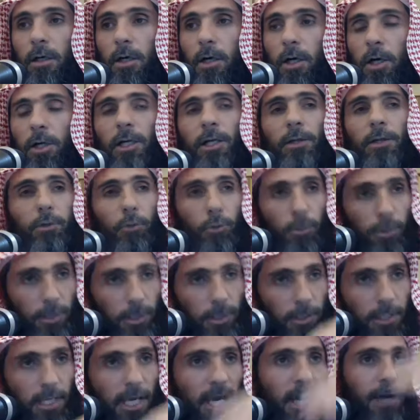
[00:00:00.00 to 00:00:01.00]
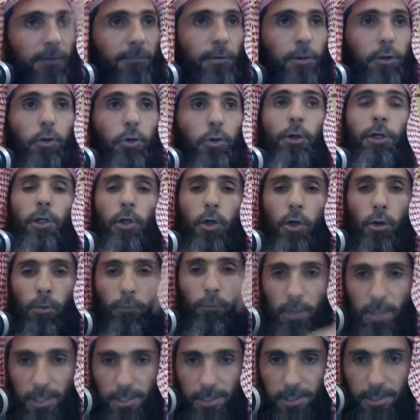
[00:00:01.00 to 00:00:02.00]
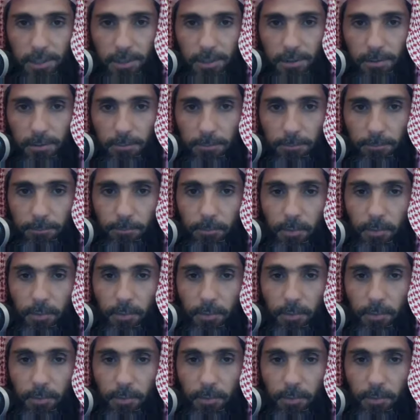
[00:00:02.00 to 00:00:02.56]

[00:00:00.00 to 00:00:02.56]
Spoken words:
on authority, they have authority over us,